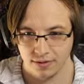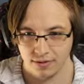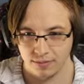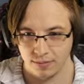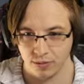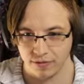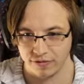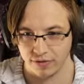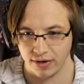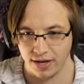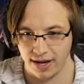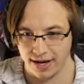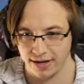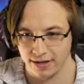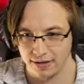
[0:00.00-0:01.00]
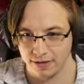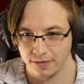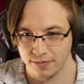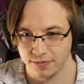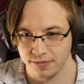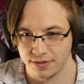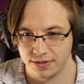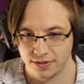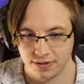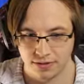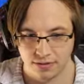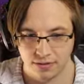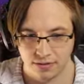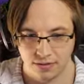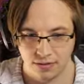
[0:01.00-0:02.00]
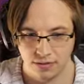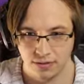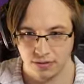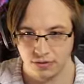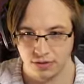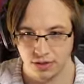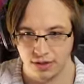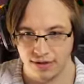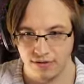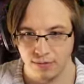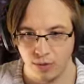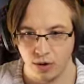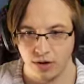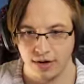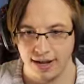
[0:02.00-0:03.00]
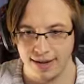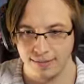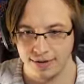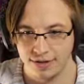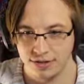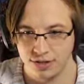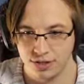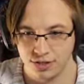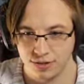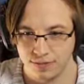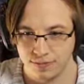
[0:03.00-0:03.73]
More free items. Took even more damage.